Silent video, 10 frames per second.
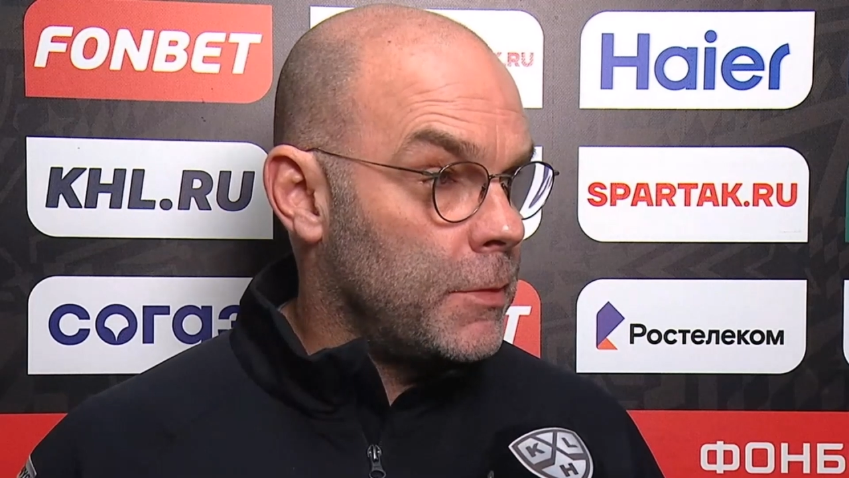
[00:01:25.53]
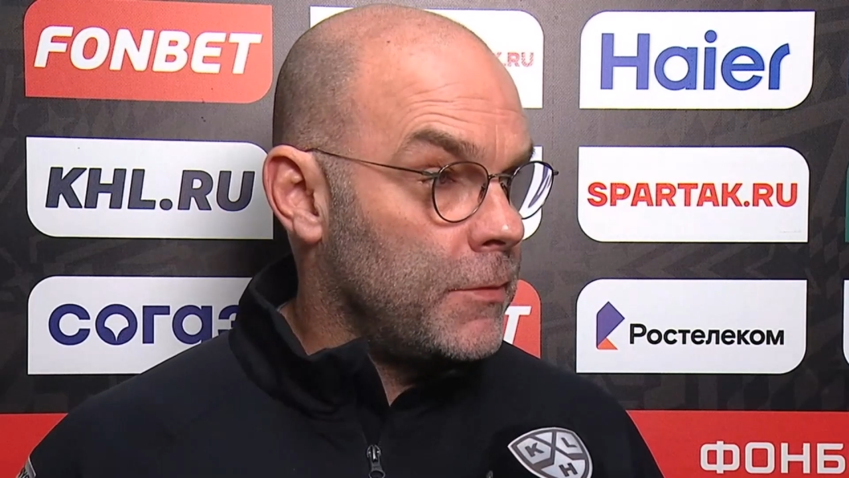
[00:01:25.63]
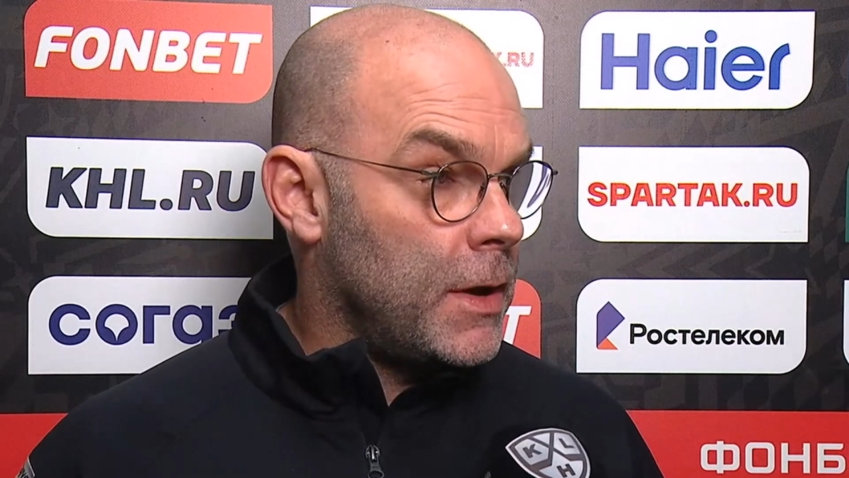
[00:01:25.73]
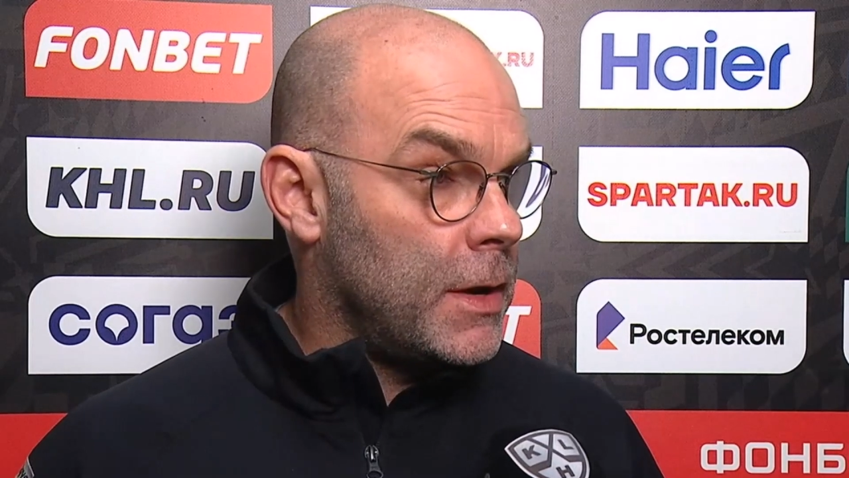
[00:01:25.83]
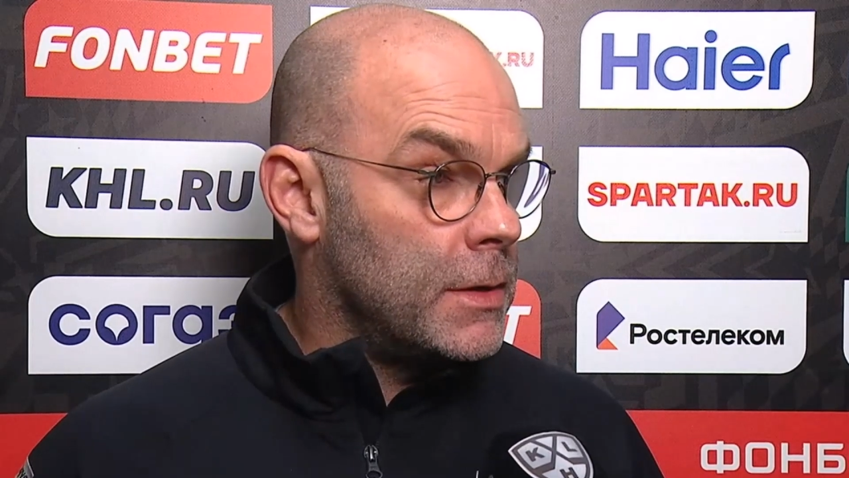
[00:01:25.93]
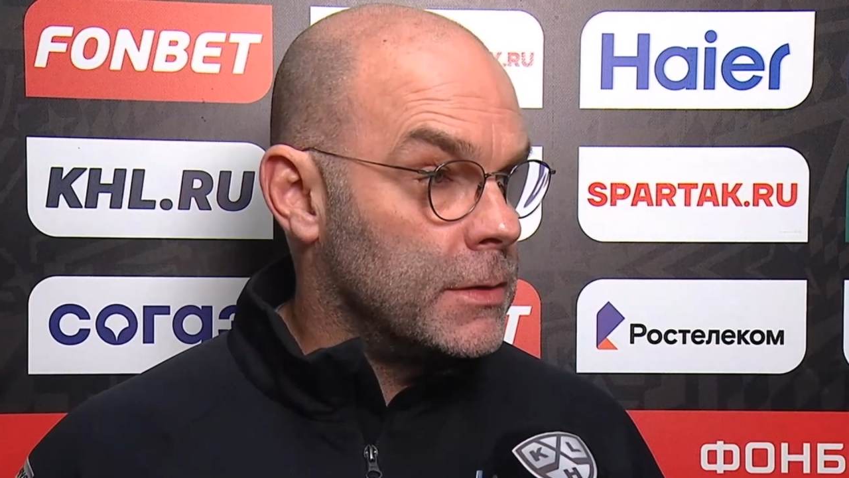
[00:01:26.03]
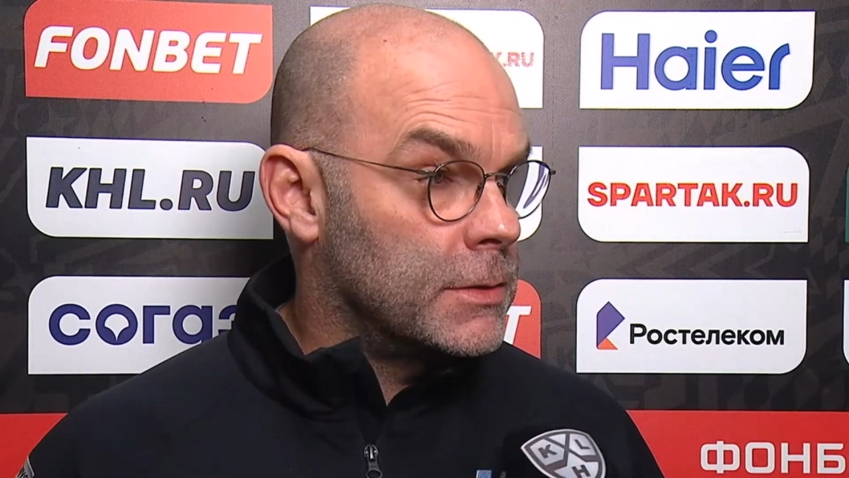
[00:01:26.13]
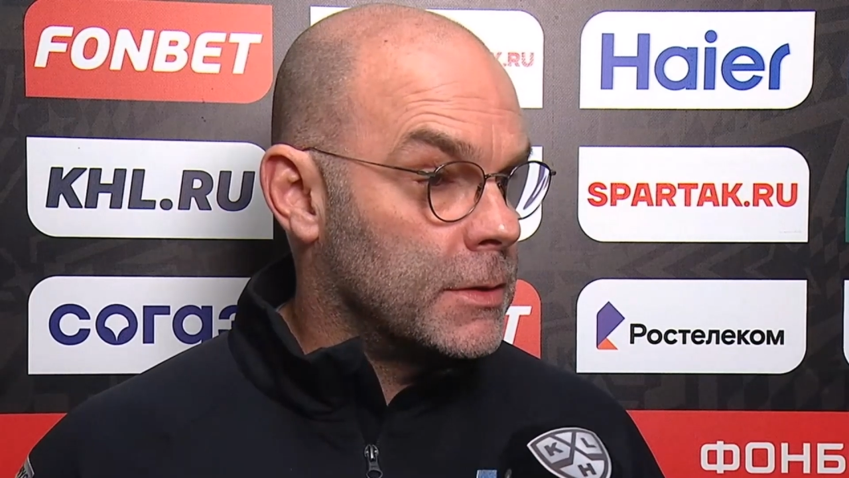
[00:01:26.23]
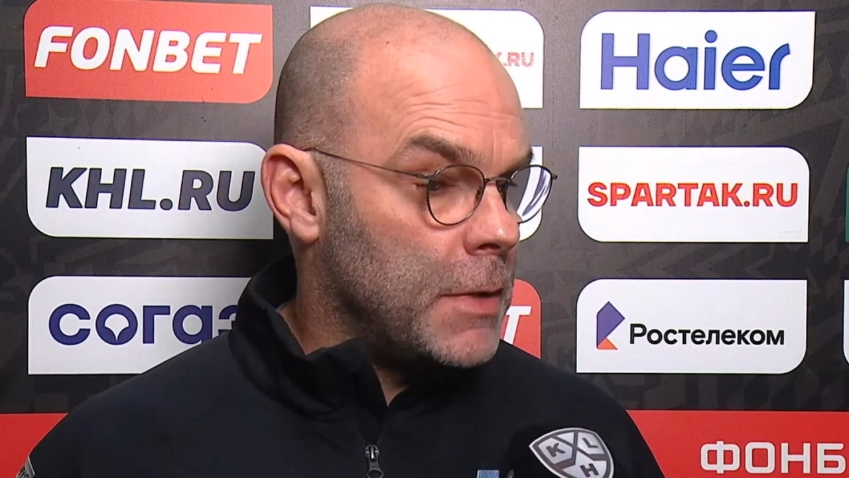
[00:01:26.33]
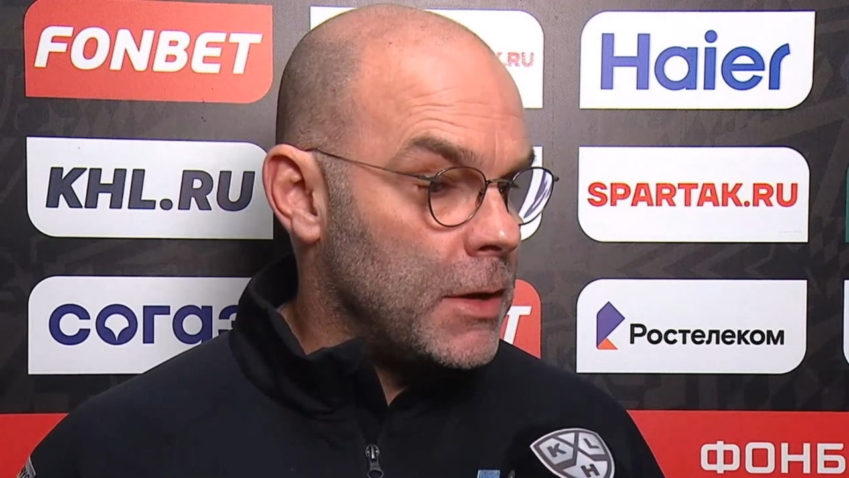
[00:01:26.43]
provide
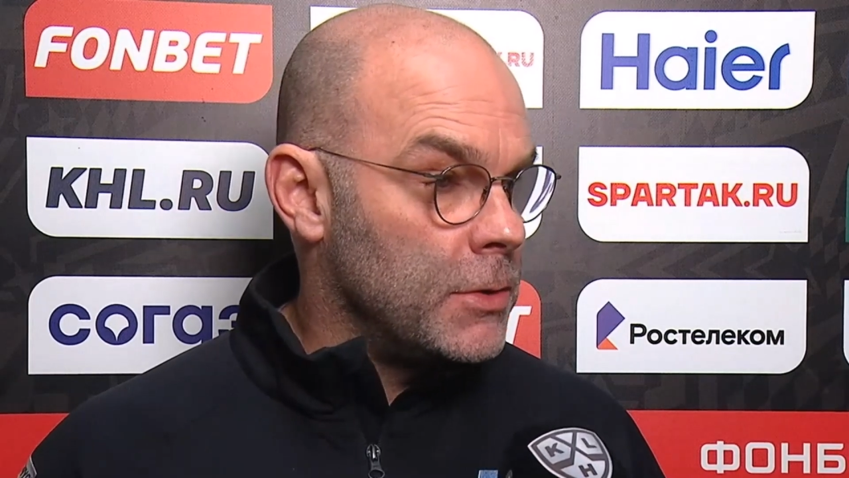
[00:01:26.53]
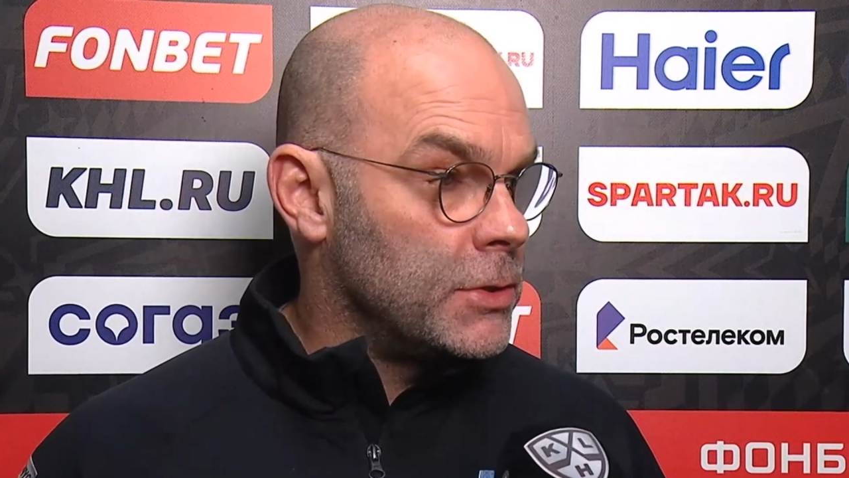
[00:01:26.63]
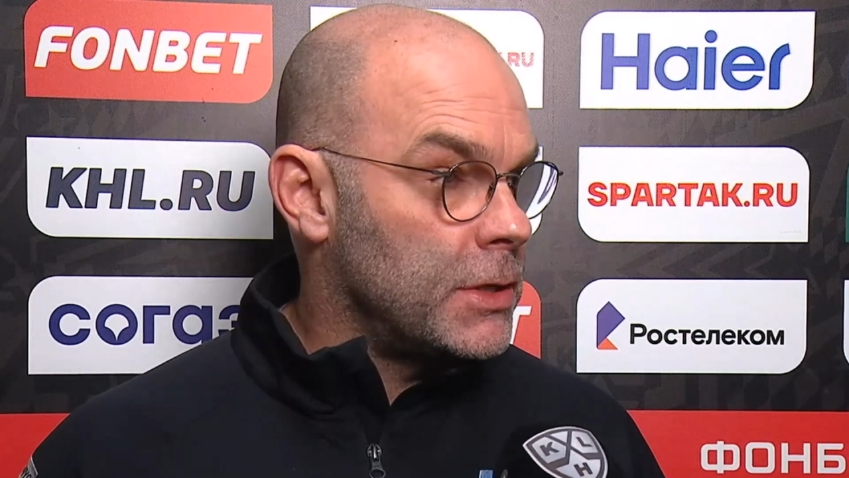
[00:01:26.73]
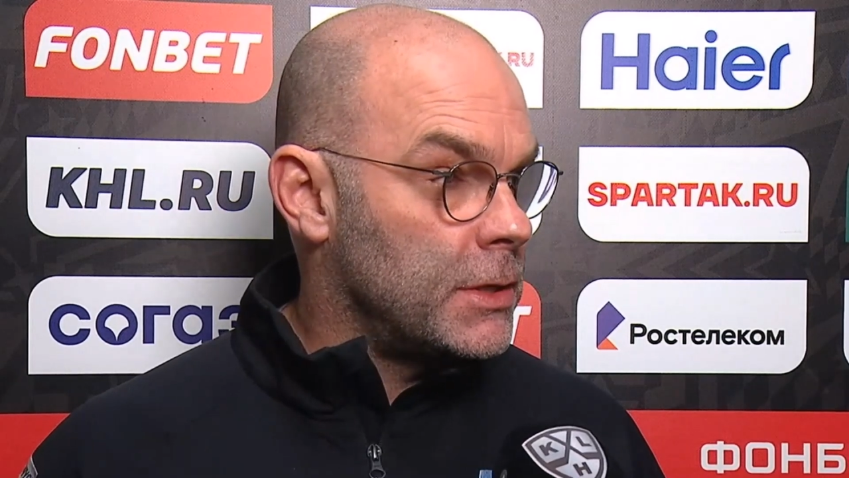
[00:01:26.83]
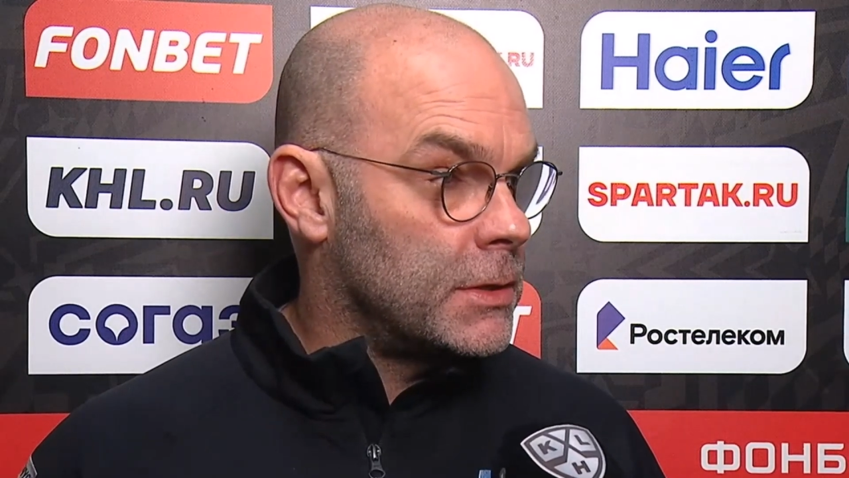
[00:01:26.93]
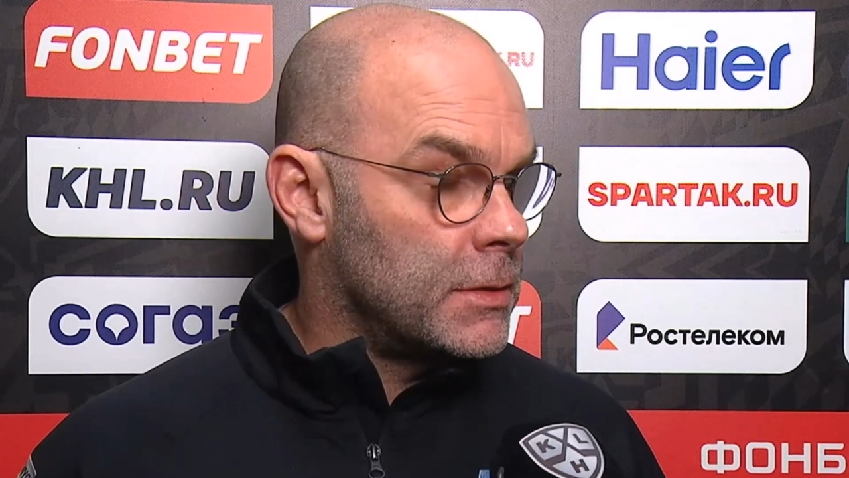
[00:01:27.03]
some energy,